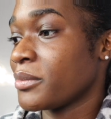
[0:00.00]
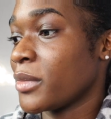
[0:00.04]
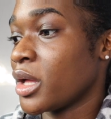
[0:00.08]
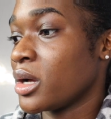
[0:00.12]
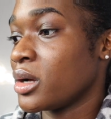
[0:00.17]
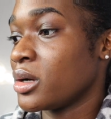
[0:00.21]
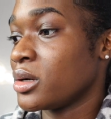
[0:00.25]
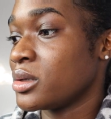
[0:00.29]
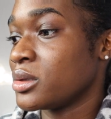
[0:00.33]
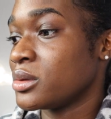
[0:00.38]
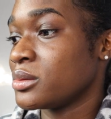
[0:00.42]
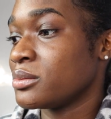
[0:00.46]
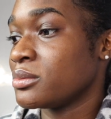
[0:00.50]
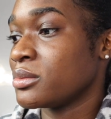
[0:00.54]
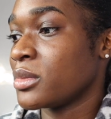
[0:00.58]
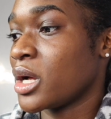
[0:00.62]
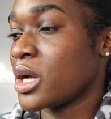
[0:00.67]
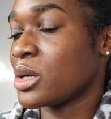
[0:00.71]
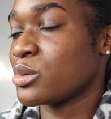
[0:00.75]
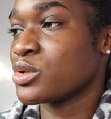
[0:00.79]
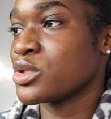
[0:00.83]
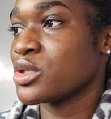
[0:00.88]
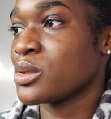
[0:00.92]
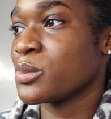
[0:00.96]
Um,
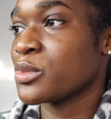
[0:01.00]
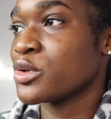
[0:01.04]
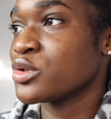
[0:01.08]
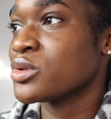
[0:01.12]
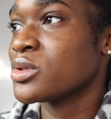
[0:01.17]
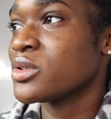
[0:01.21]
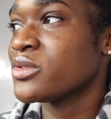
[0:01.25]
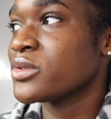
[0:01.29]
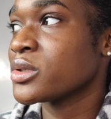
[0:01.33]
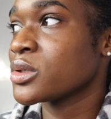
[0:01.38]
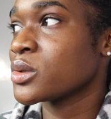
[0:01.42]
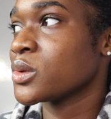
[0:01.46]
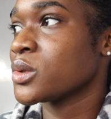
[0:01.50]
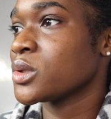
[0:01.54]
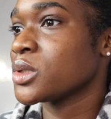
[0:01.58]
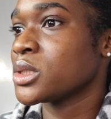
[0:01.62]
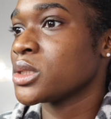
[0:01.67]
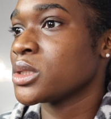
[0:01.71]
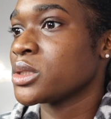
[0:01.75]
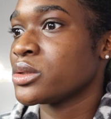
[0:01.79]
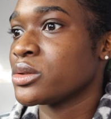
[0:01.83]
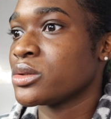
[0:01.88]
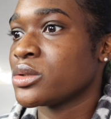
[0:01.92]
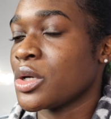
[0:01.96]
I was supposed to
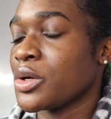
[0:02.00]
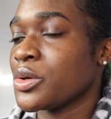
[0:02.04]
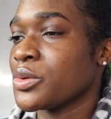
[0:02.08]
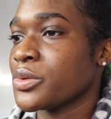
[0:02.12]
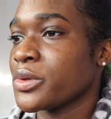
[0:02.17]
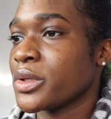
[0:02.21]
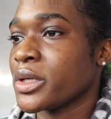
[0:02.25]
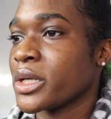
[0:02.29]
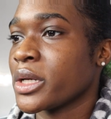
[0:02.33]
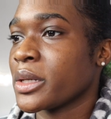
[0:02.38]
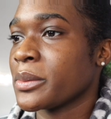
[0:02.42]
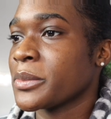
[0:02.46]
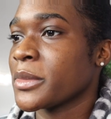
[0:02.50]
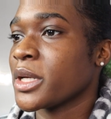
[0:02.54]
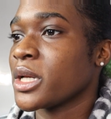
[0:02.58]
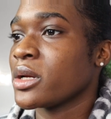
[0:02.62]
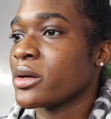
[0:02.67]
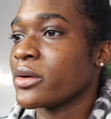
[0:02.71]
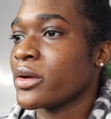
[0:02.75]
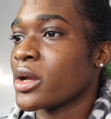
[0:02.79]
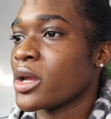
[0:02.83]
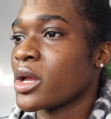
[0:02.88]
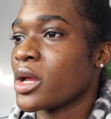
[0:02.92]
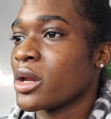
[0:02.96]
record. Don't think I'm
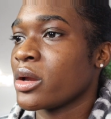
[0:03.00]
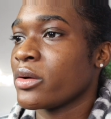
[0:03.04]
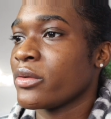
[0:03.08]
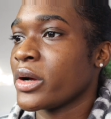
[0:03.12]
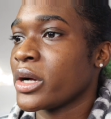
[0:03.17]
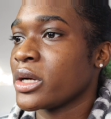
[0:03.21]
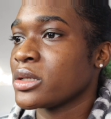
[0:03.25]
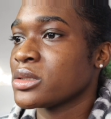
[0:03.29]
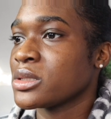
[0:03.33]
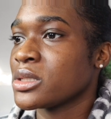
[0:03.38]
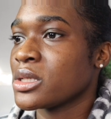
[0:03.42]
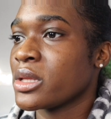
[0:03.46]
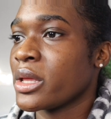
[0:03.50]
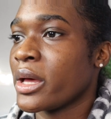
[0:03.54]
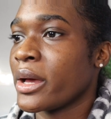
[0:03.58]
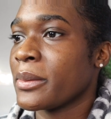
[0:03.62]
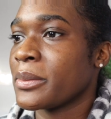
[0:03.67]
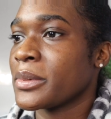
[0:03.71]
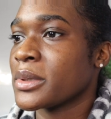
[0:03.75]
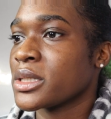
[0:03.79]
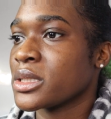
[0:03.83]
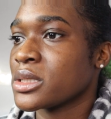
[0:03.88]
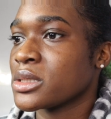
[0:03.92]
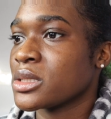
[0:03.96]
gonna get around to
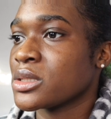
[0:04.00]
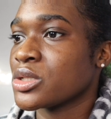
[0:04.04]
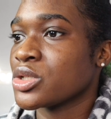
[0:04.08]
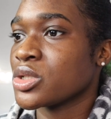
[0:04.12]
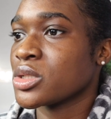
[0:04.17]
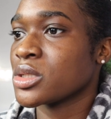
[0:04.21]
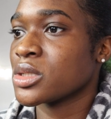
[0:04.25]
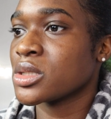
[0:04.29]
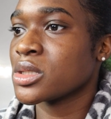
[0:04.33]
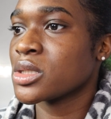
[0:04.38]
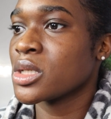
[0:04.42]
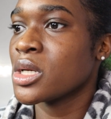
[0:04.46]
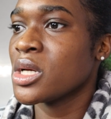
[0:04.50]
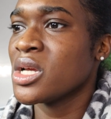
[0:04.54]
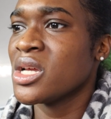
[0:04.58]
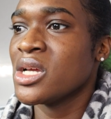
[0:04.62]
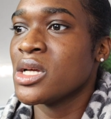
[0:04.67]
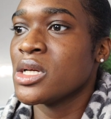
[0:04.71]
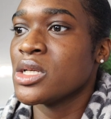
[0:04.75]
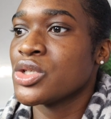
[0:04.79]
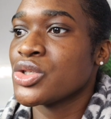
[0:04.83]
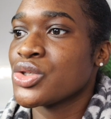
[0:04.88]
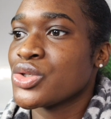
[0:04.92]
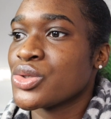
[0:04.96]
that because it's just
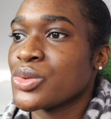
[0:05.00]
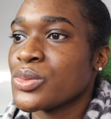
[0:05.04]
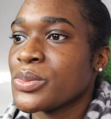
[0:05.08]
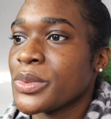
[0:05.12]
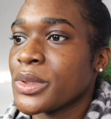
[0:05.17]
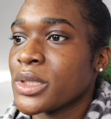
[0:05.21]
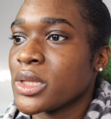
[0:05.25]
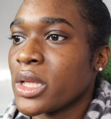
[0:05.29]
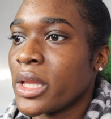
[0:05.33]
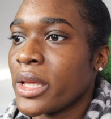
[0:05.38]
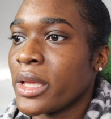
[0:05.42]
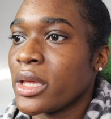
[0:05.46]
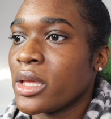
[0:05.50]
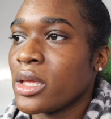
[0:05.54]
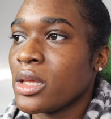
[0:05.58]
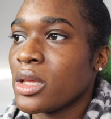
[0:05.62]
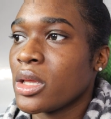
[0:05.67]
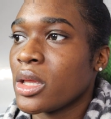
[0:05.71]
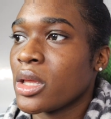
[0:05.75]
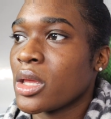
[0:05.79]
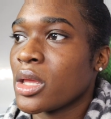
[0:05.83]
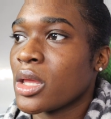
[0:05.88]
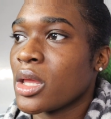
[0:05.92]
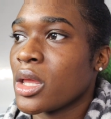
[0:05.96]
super
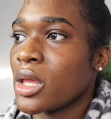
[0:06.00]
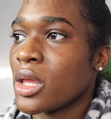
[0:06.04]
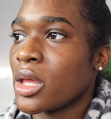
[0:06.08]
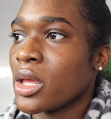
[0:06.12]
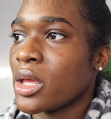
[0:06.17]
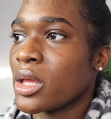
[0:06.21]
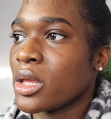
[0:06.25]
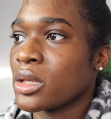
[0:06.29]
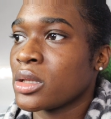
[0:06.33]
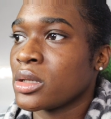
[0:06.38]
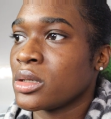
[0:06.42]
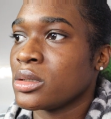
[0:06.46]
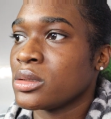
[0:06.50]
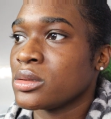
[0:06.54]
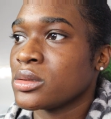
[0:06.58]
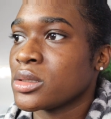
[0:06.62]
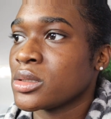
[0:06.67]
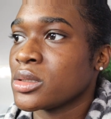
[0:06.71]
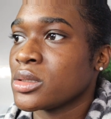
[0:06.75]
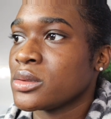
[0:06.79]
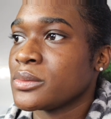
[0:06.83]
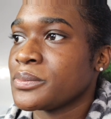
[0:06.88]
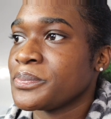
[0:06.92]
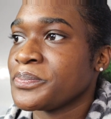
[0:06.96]
late
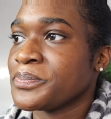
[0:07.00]
and